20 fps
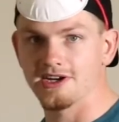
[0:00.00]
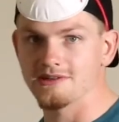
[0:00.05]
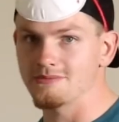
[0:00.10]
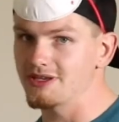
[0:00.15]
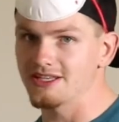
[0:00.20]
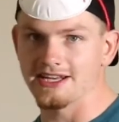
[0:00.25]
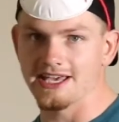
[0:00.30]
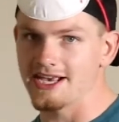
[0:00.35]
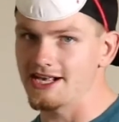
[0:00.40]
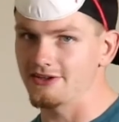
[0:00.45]
to be
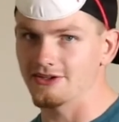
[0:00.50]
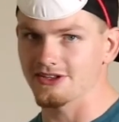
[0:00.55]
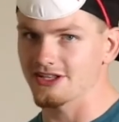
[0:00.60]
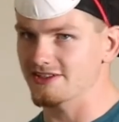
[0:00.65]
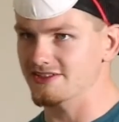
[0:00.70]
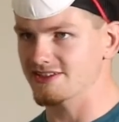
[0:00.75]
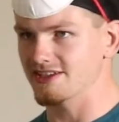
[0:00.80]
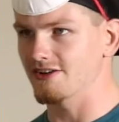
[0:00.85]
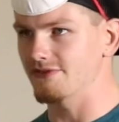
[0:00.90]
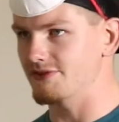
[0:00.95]
inhaling that
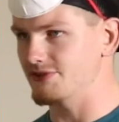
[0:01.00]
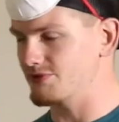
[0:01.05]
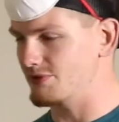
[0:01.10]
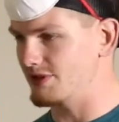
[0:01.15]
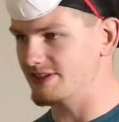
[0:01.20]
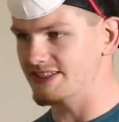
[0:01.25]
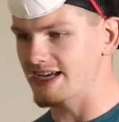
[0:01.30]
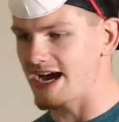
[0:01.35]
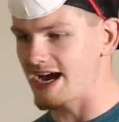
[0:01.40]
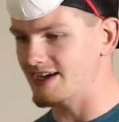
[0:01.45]
stuff. It's
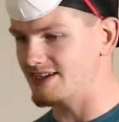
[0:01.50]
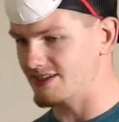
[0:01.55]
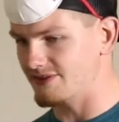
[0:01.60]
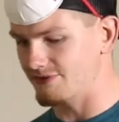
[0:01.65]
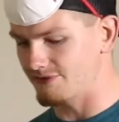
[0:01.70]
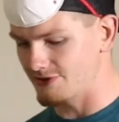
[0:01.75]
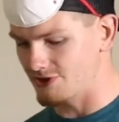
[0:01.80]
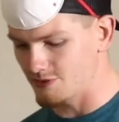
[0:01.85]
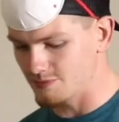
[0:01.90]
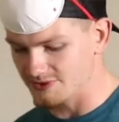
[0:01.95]
really toxic
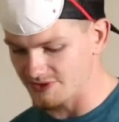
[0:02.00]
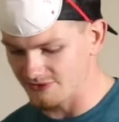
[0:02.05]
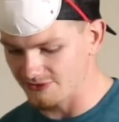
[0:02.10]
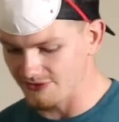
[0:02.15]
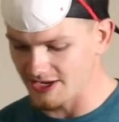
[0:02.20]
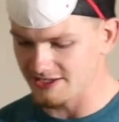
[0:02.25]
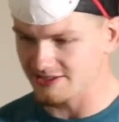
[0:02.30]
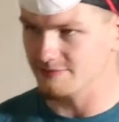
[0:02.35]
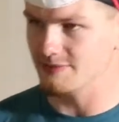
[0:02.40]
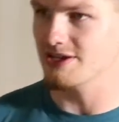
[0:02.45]
fumes. In
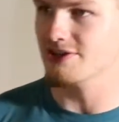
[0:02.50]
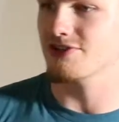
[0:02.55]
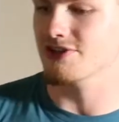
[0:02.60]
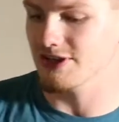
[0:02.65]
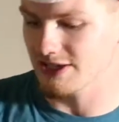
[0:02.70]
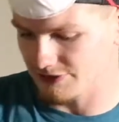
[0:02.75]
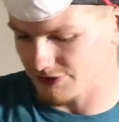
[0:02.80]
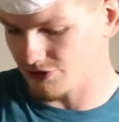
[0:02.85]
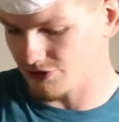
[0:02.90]
fact, I'm actually gonna get the